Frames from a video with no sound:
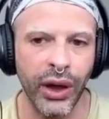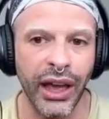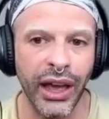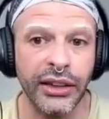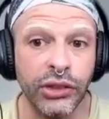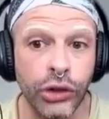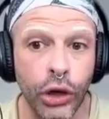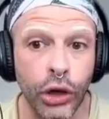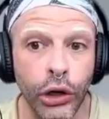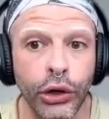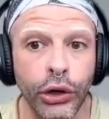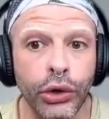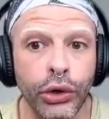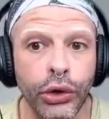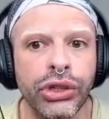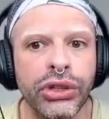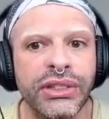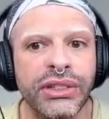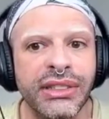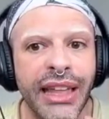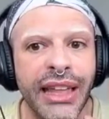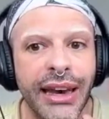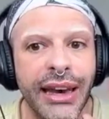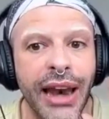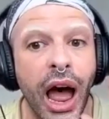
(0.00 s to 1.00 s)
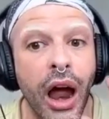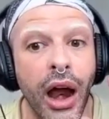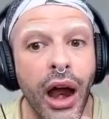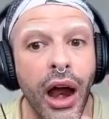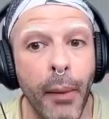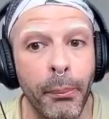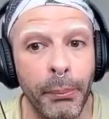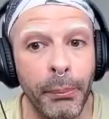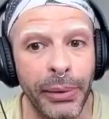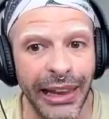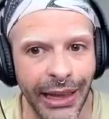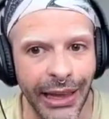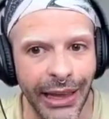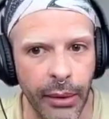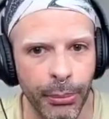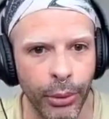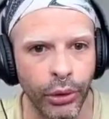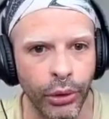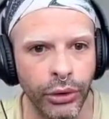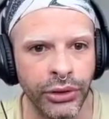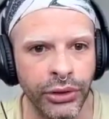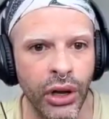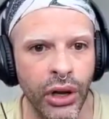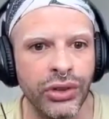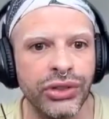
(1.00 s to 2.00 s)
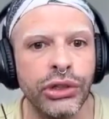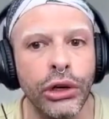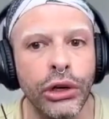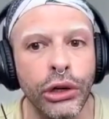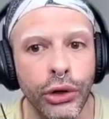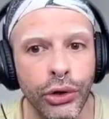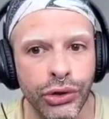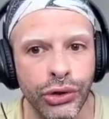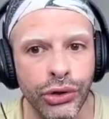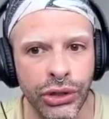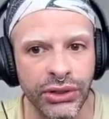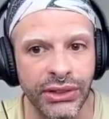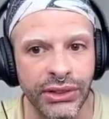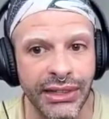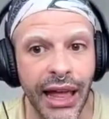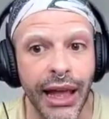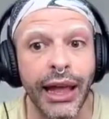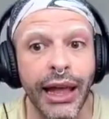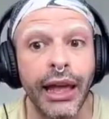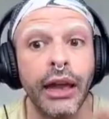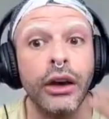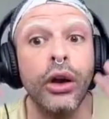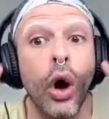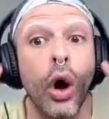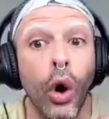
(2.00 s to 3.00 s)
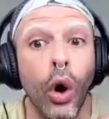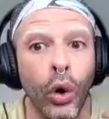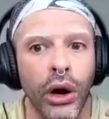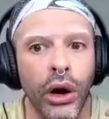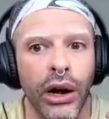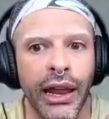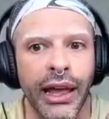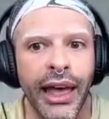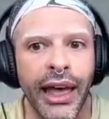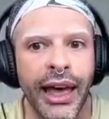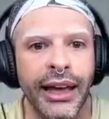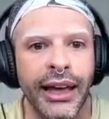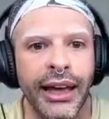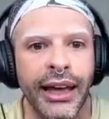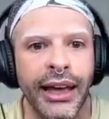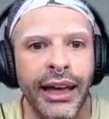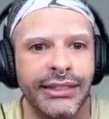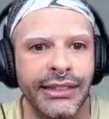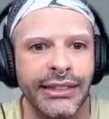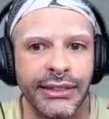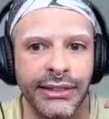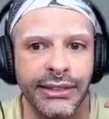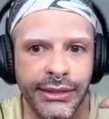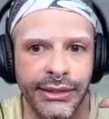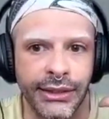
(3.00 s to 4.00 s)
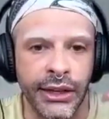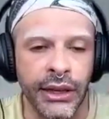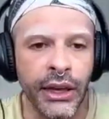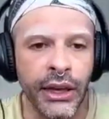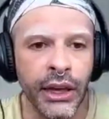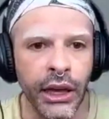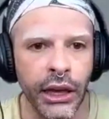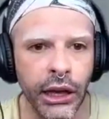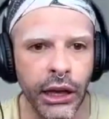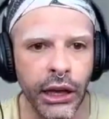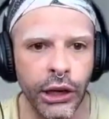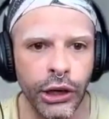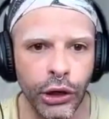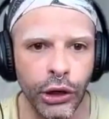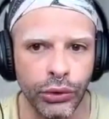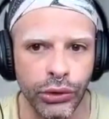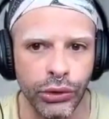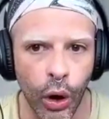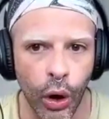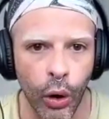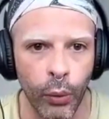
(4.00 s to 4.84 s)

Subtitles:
Okay, solutions that are applicable, not solutions that can only exist in utopia.